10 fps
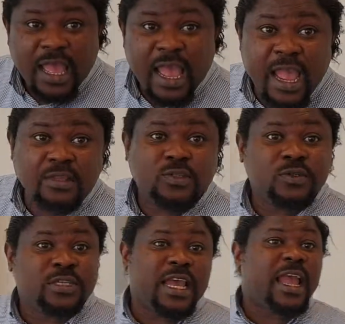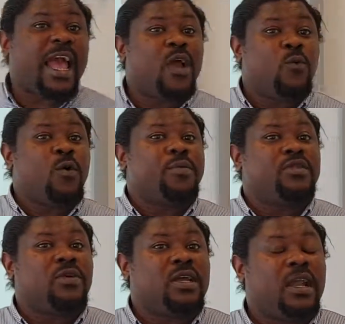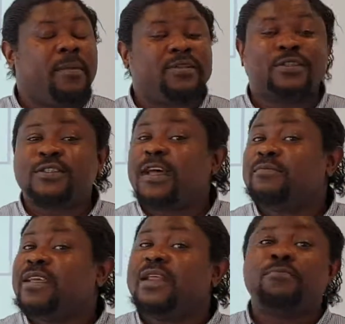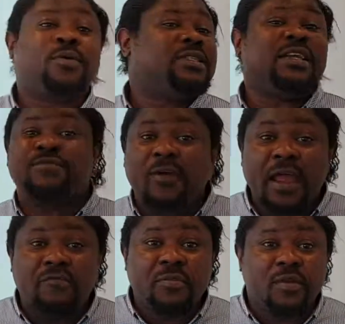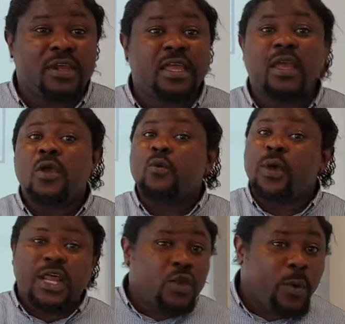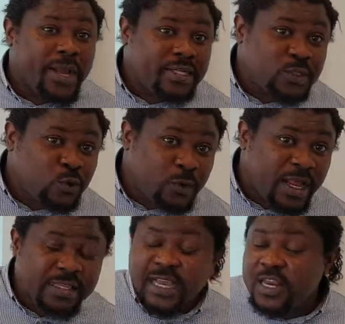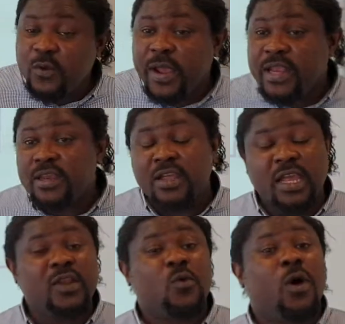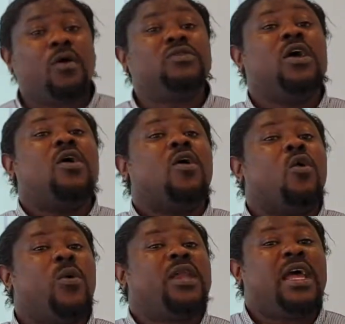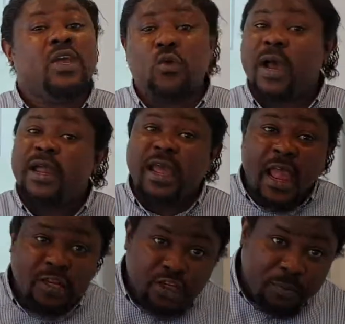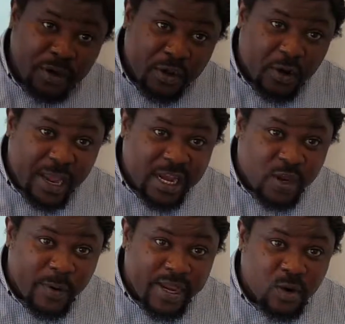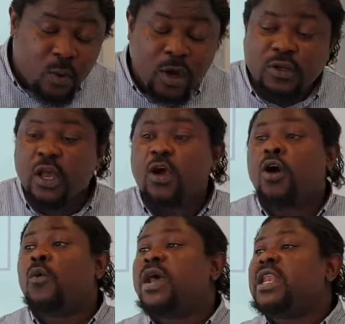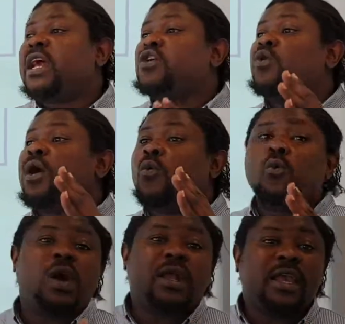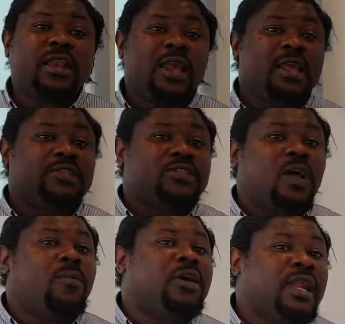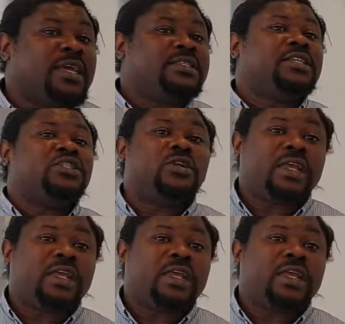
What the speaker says: and today I will be talking about something important for everybody, whether you are a student anywhere in the world, or whether you are an entrepreneur anywhere in the world, or whether you are working in some organization